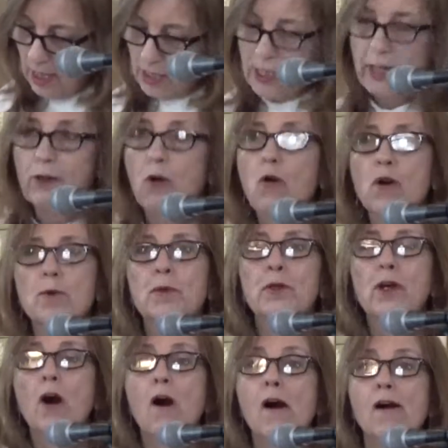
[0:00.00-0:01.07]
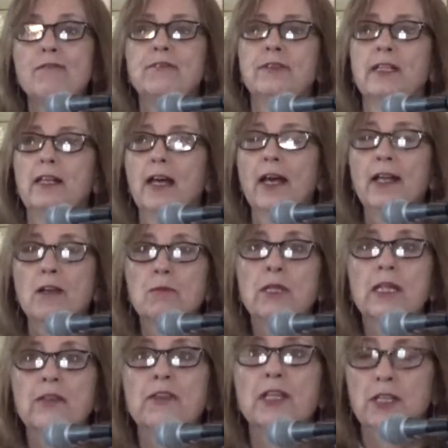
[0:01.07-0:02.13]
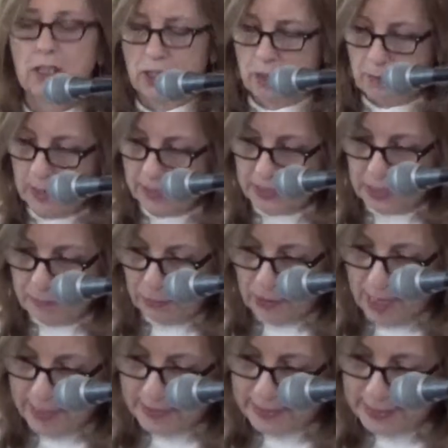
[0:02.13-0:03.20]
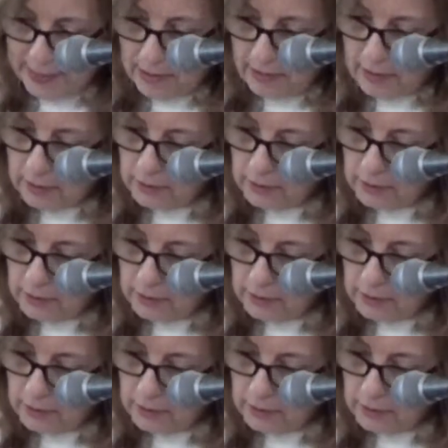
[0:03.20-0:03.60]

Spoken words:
She had a horrible cough, and I really think she was depressed.